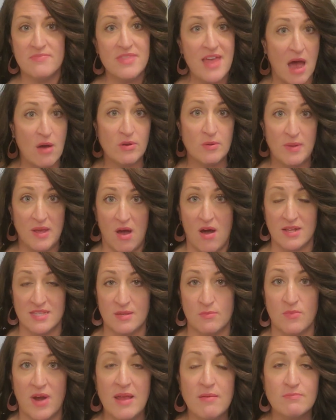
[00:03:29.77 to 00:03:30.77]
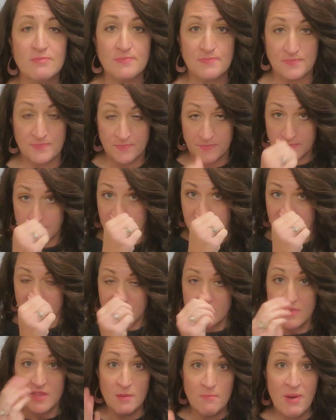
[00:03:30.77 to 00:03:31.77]
That would be awesome, right?
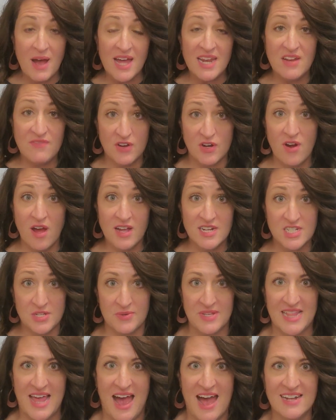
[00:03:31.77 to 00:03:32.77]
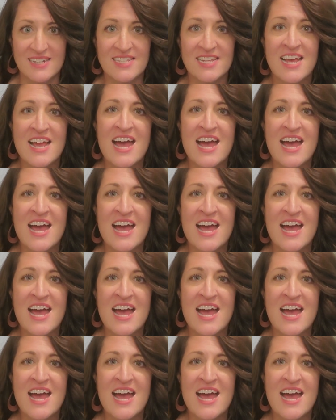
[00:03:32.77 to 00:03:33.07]
But if you're not doing that,